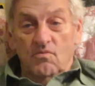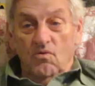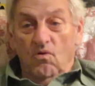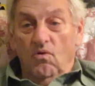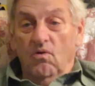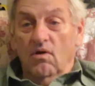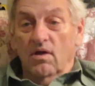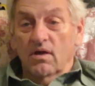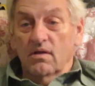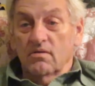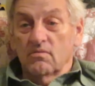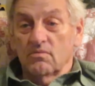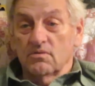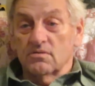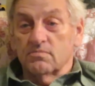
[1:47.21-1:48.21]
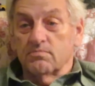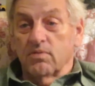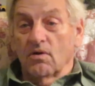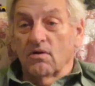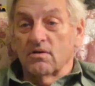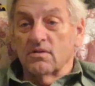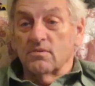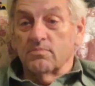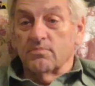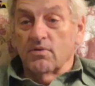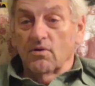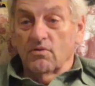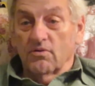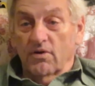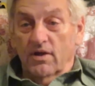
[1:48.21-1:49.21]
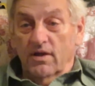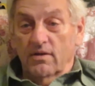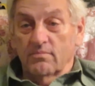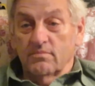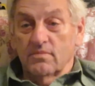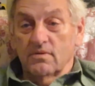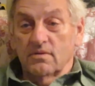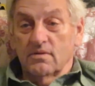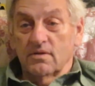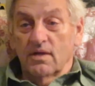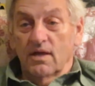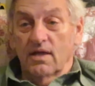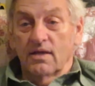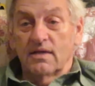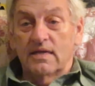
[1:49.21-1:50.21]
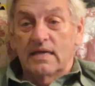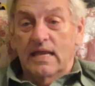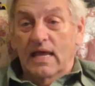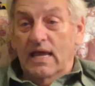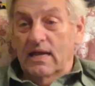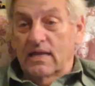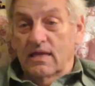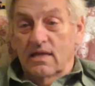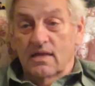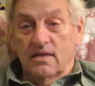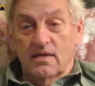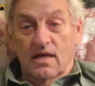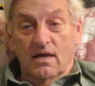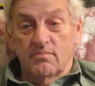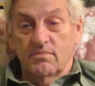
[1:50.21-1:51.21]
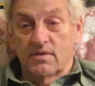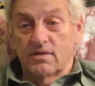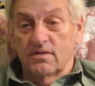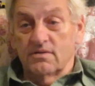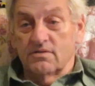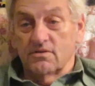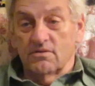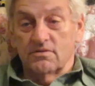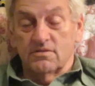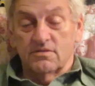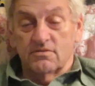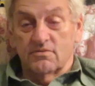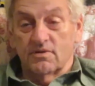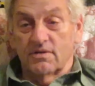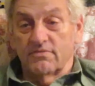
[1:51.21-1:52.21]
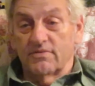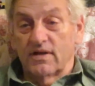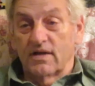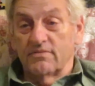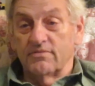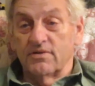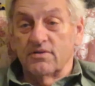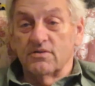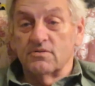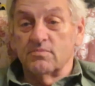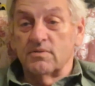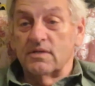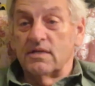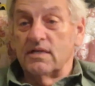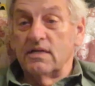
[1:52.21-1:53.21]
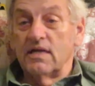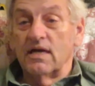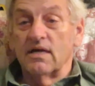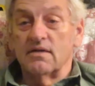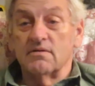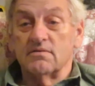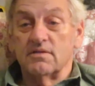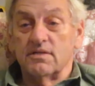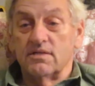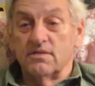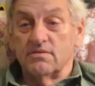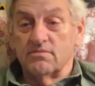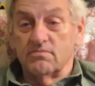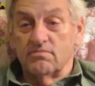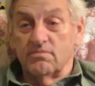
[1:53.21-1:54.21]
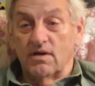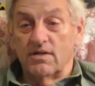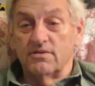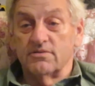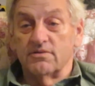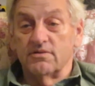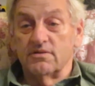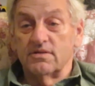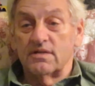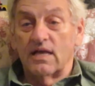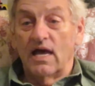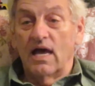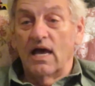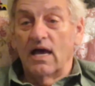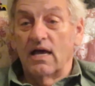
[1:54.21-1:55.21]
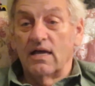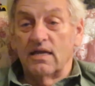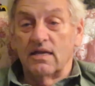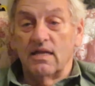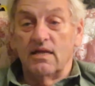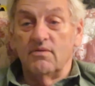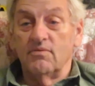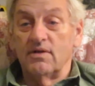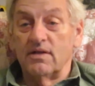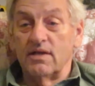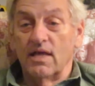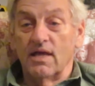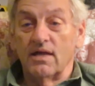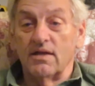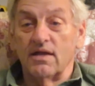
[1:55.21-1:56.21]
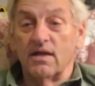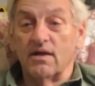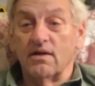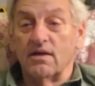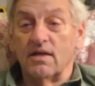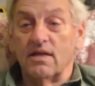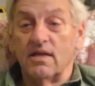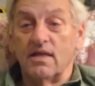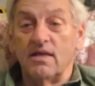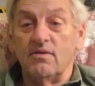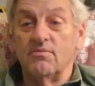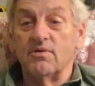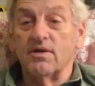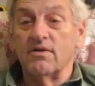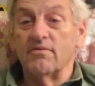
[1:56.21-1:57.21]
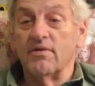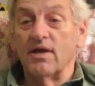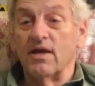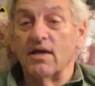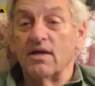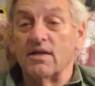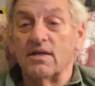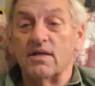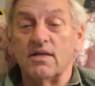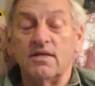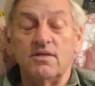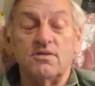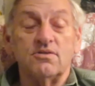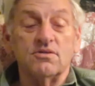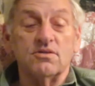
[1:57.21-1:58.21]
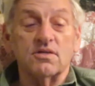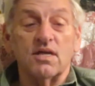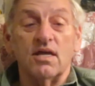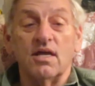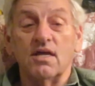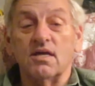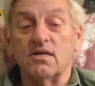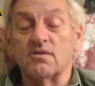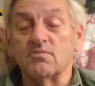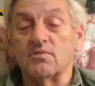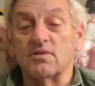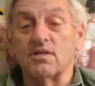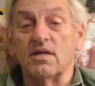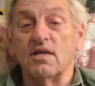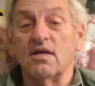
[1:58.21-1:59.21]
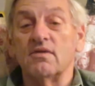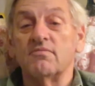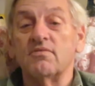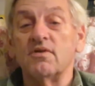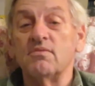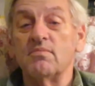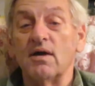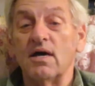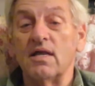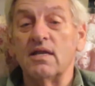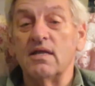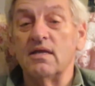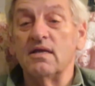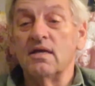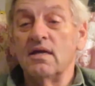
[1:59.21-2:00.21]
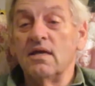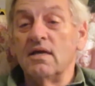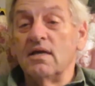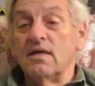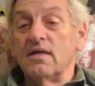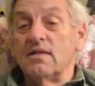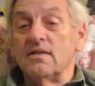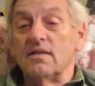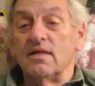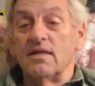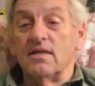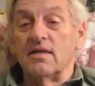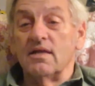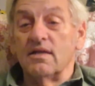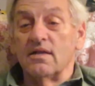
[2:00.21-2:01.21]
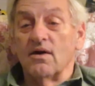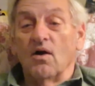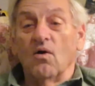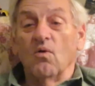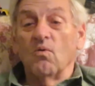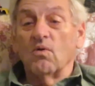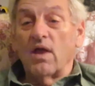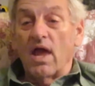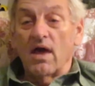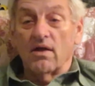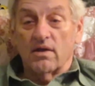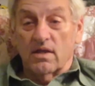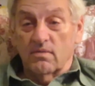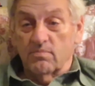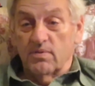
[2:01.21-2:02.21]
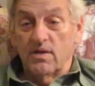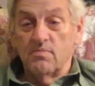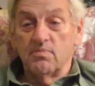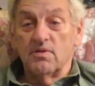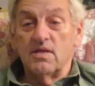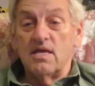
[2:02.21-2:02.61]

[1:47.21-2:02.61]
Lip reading: Roy was part of the program, and Daddy had not been to church in 25 years, but he got on his white shirt and tie and he went down there and he went around and he shook hands with everybody that in the whole county, people